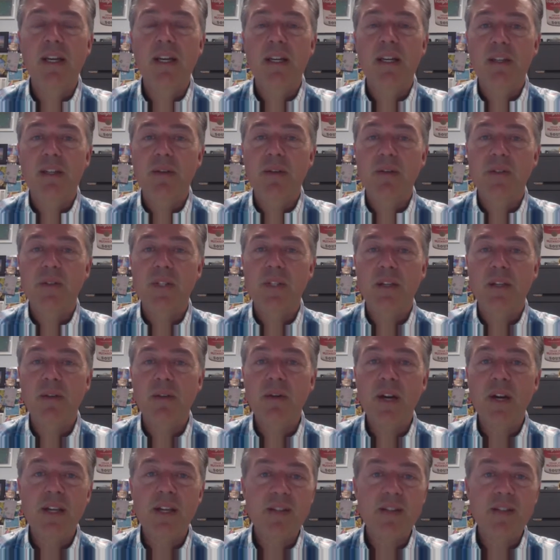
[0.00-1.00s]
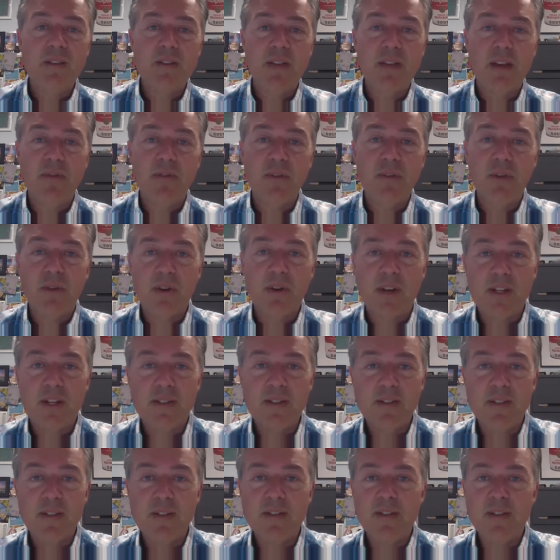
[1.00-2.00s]
you see crisis after
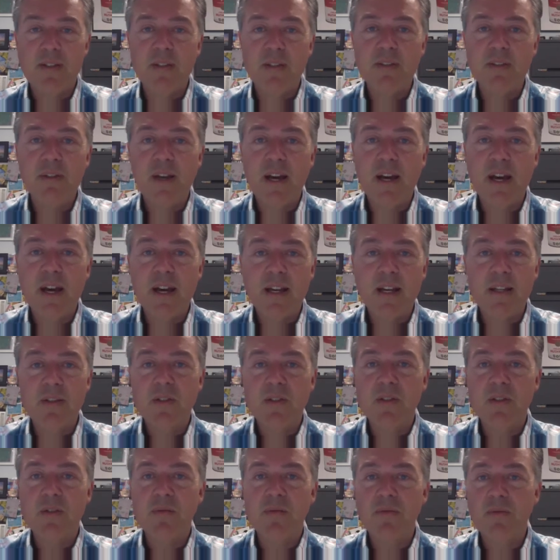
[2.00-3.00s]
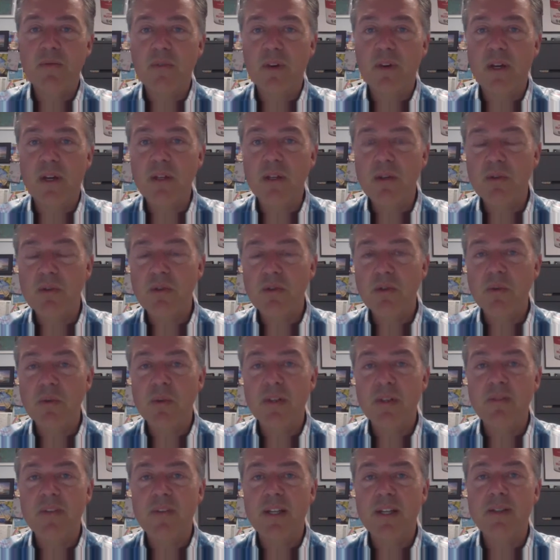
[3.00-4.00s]
crisis and all kinds of
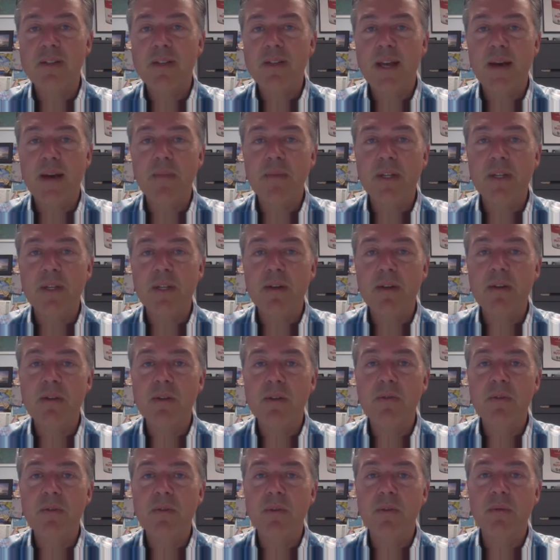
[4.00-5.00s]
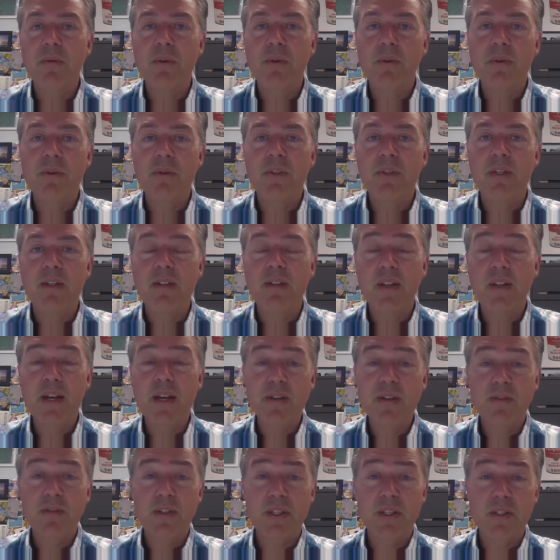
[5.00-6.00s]
unusual events happening all over the world. And a
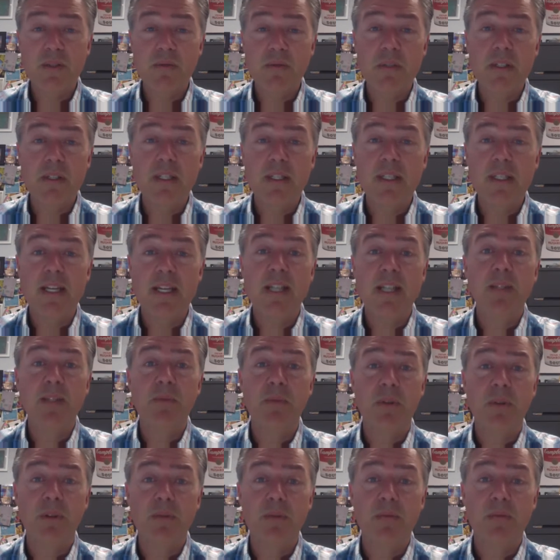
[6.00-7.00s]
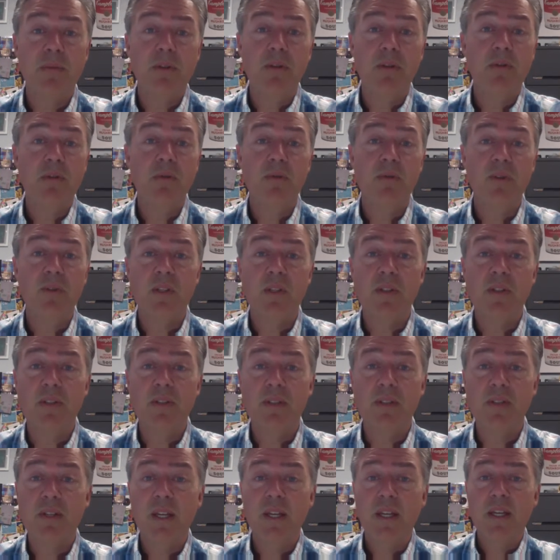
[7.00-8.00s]
lot of it is really desperate news.
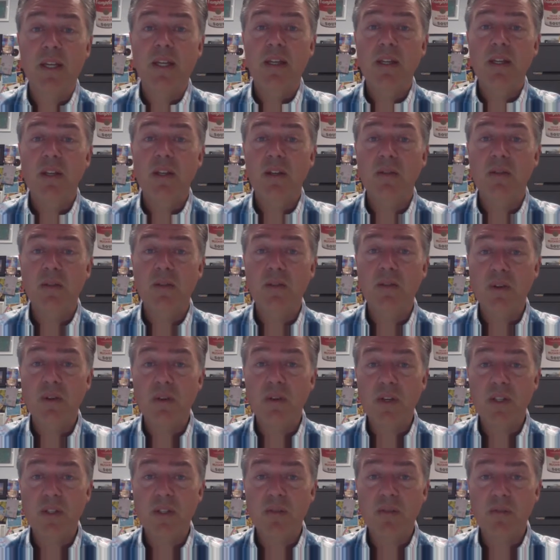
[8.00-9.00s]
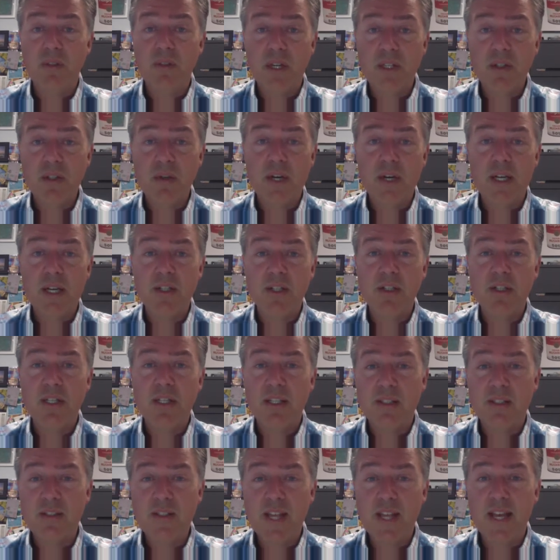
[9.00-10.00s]
It's, stories of great
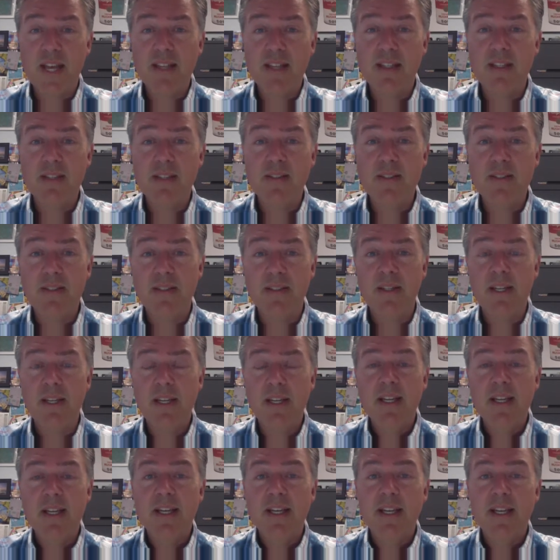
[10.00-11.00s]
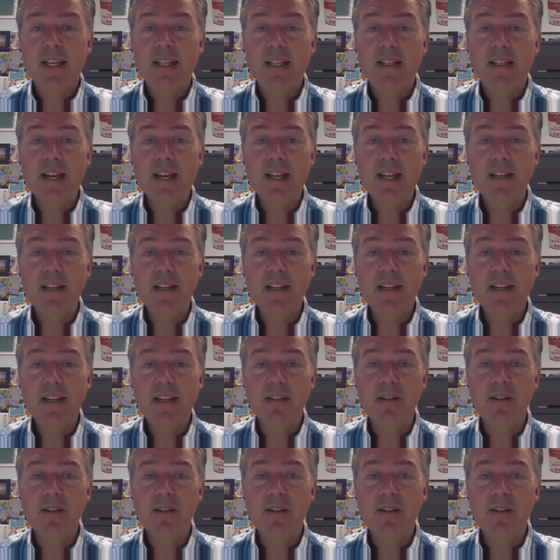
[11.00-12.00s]
tragedy and sadness. And it kind of
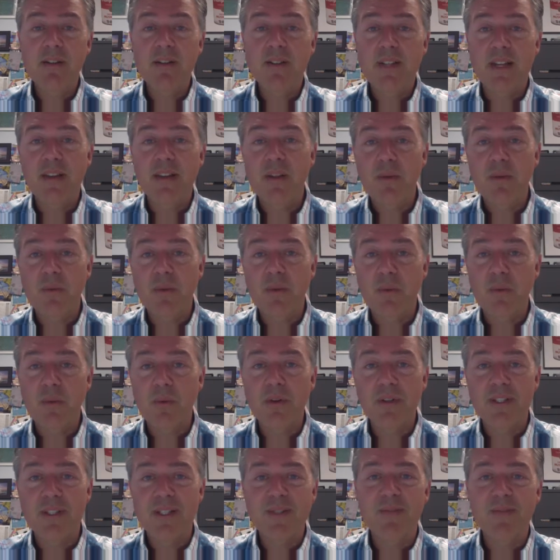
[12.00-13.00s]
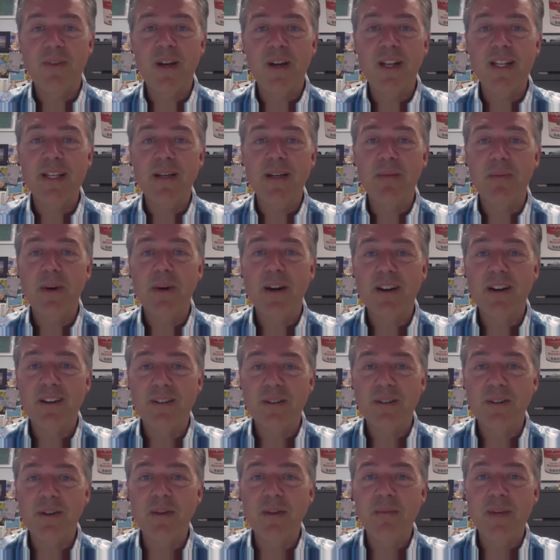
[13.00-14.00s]
looks like the world is falling apart, or
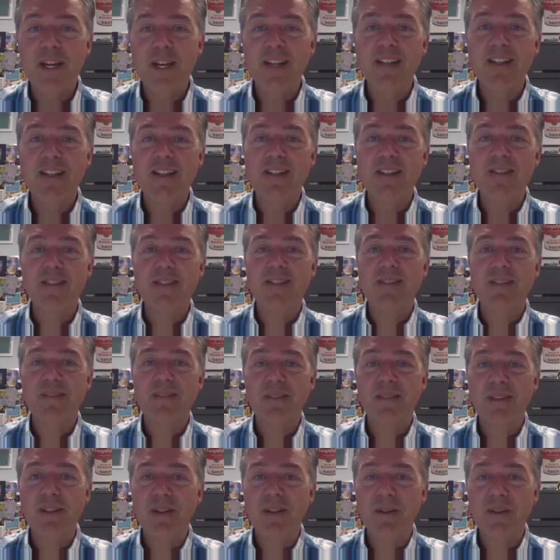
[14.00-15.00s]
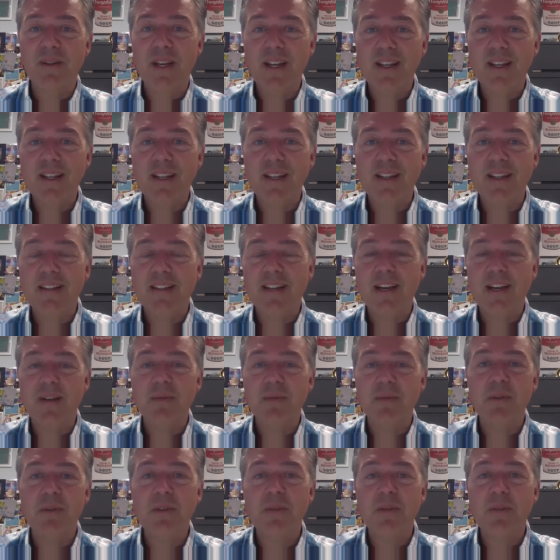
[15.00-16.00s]
humanity's, heading in a
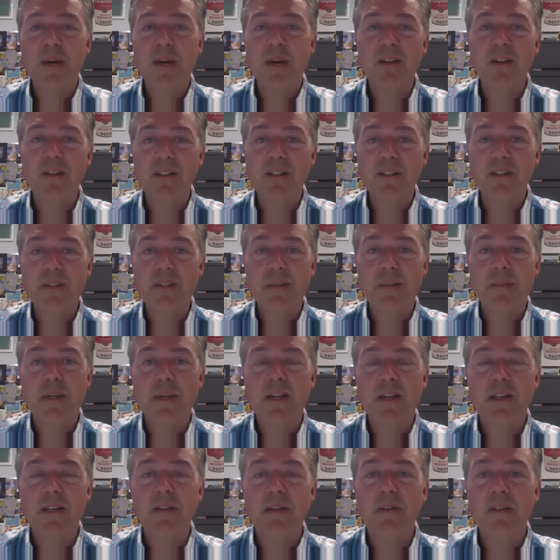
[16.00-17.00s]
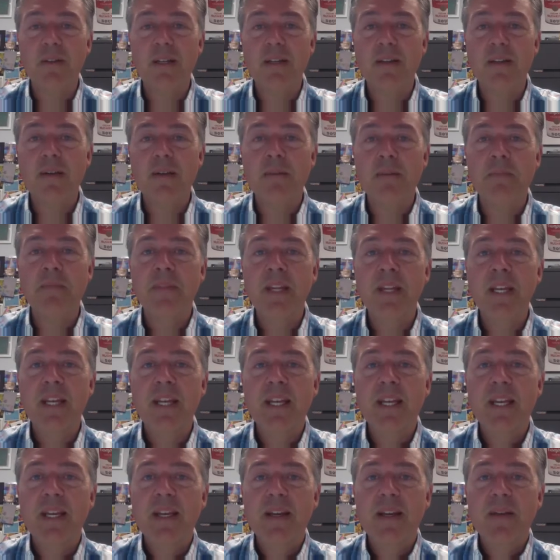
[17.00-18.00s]
downward spiral of some kind or another.
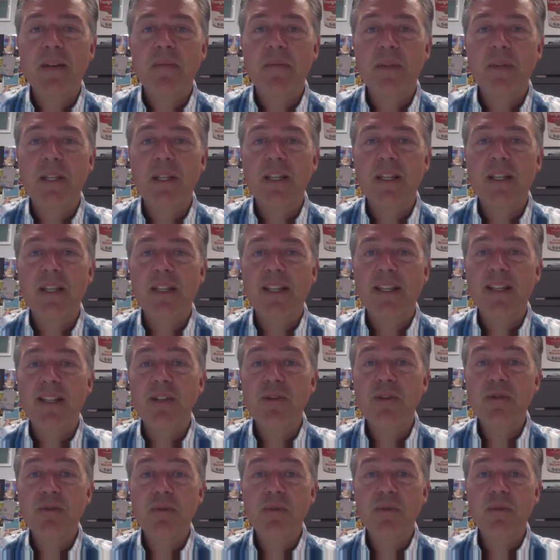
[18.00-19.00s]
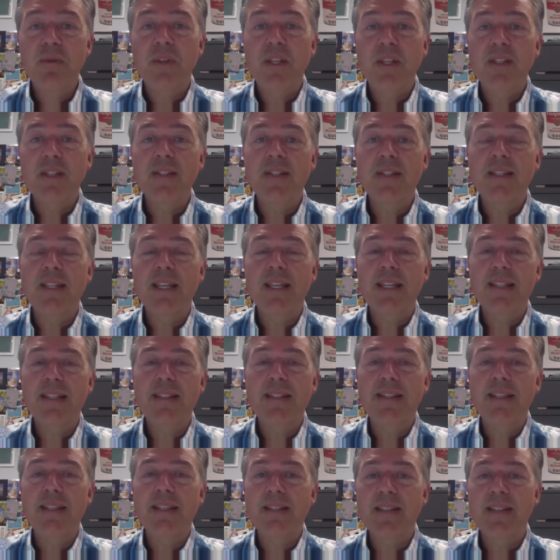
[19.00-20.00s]
But in truth, it's
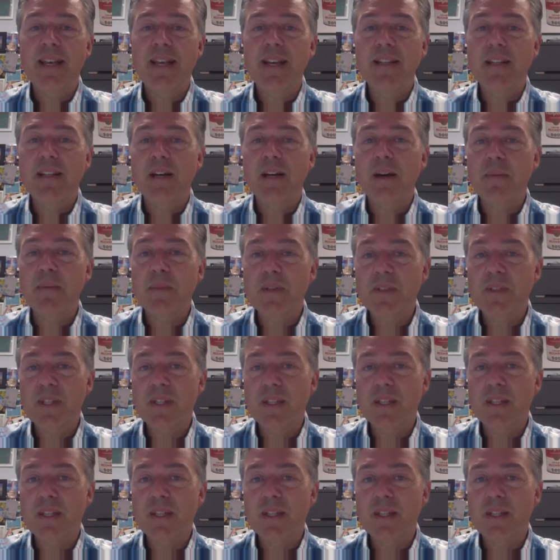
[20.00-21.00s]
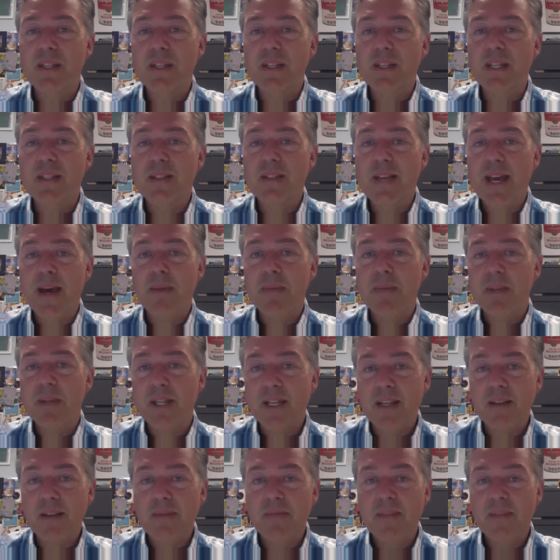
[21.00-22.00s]
the exact opposite that's happening.
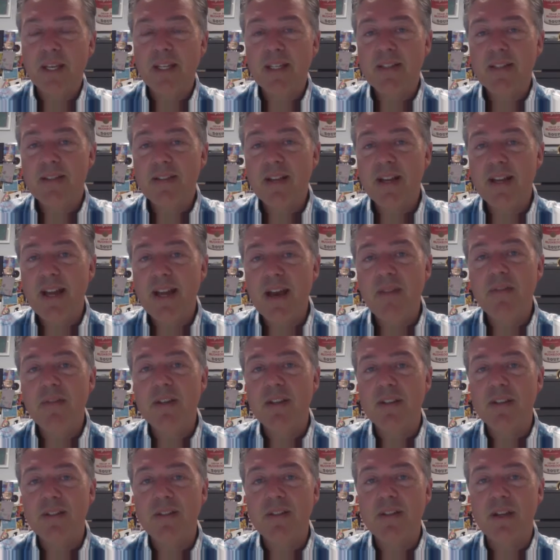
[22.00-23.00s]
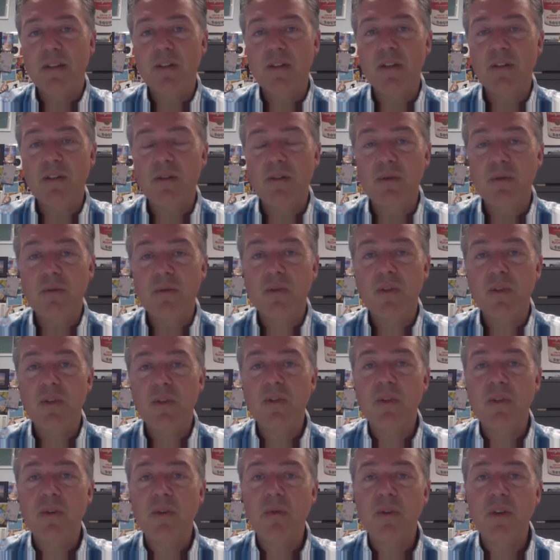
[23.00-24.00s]
And it's not evidenced on the news.
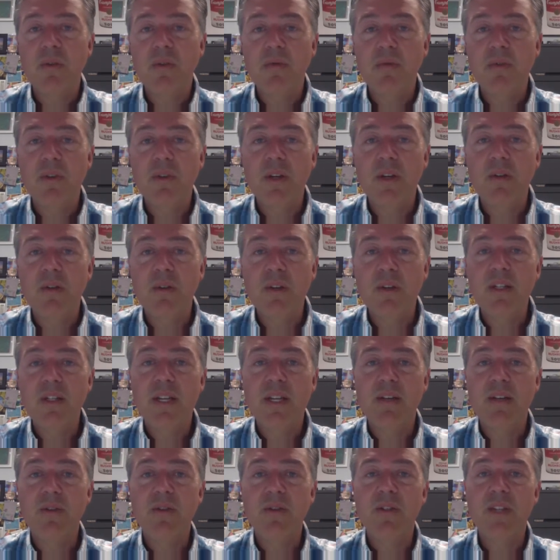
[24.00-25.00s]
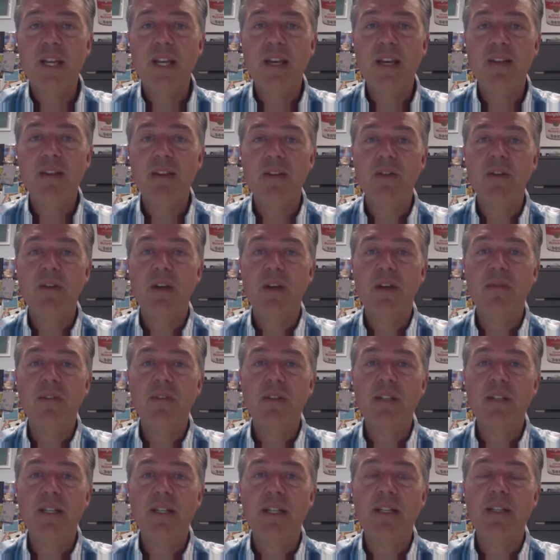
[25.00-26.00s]
So in order to understand this, you have
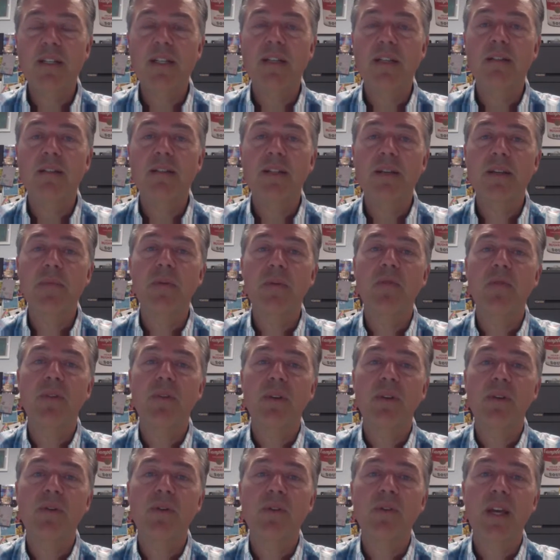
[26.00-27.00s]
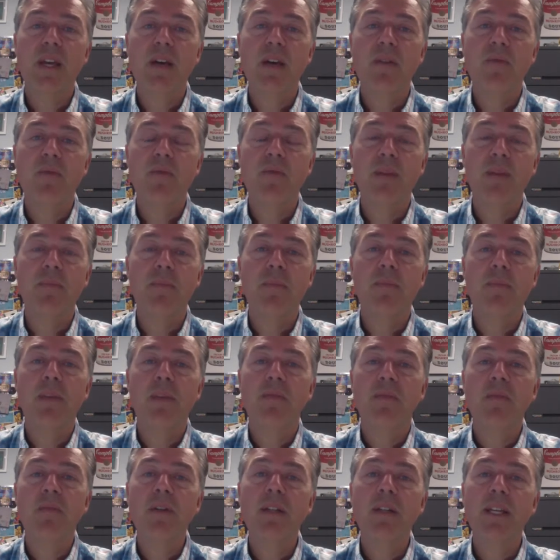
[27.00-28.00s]
to dig a little deeper for yourself and
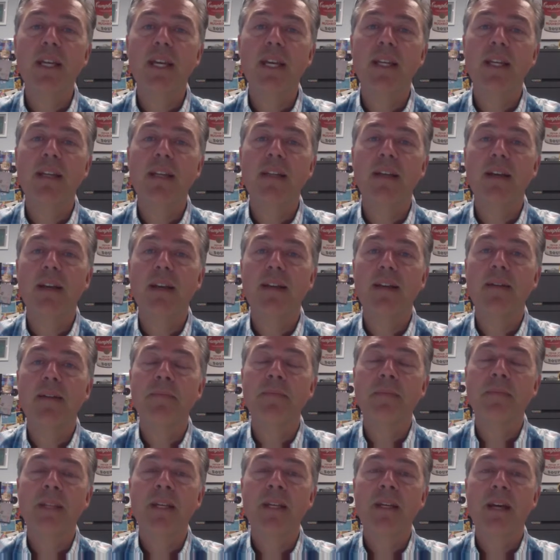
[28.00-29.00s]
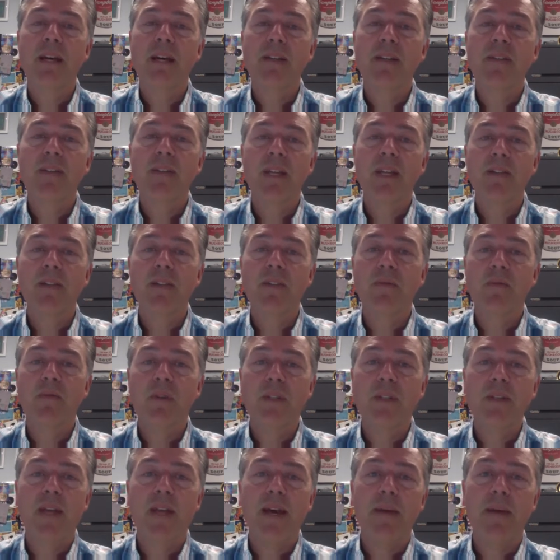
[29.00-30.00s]
really get a sense of
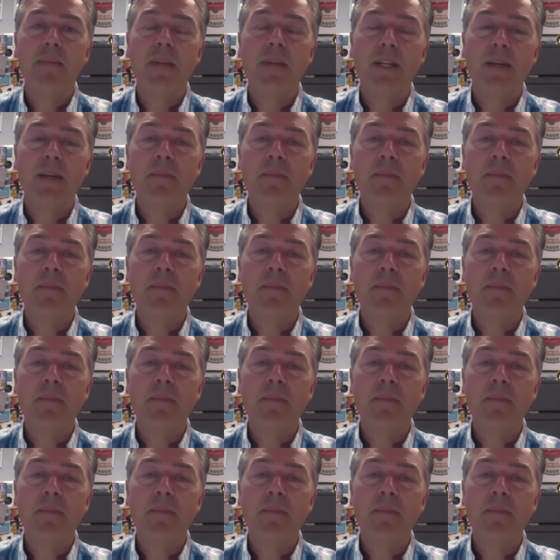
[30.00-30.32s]
what's happening.